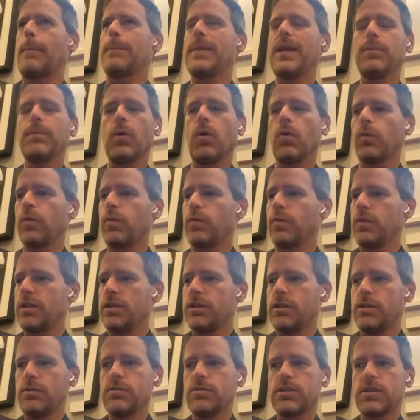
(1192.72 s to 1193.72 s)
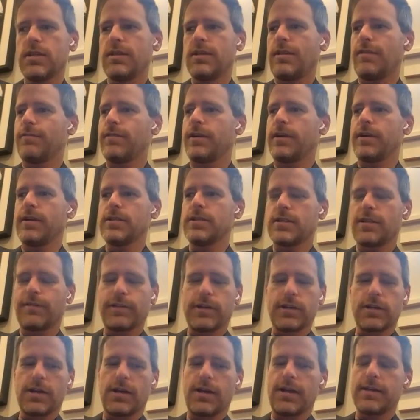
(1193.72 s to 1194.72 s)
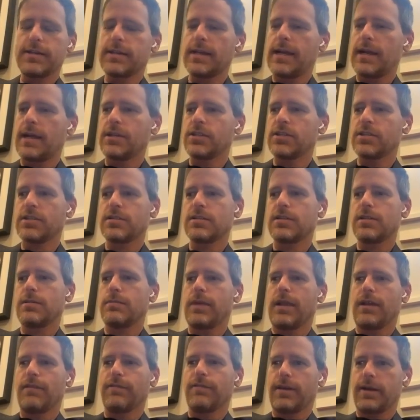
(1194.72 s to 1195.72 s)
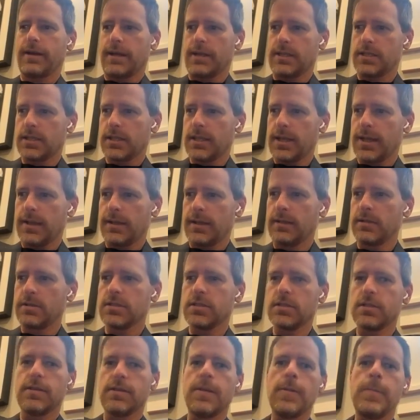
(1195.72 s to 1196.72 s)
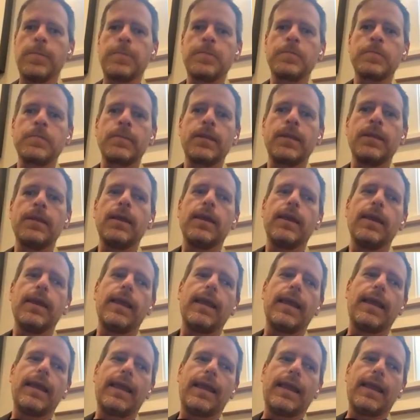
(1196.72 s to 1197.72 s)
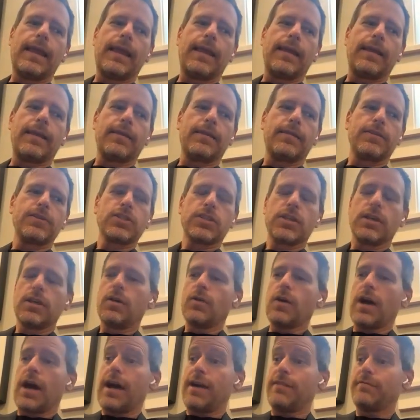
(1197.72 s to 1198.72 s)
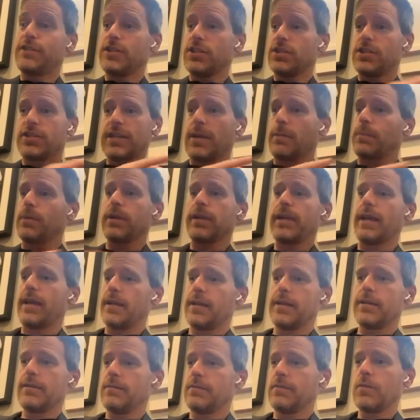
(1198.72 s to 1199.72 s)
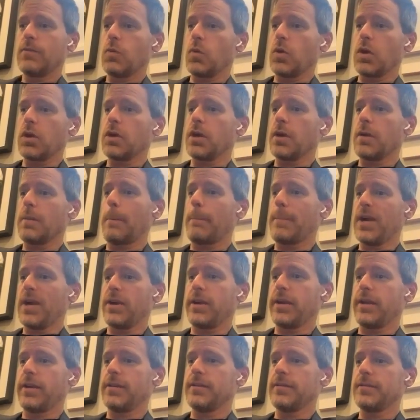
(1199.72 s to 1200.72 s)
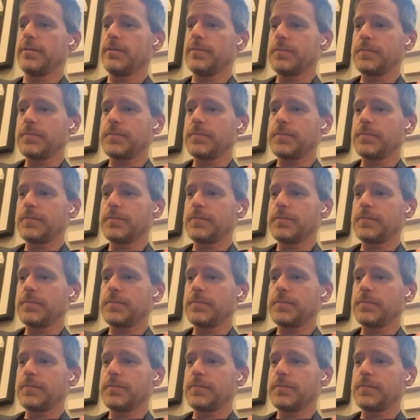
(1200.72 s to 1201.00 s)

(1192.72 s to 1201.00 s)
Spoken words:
People use it in various different contexts to mean various things. And so I've just deprecated worker, period.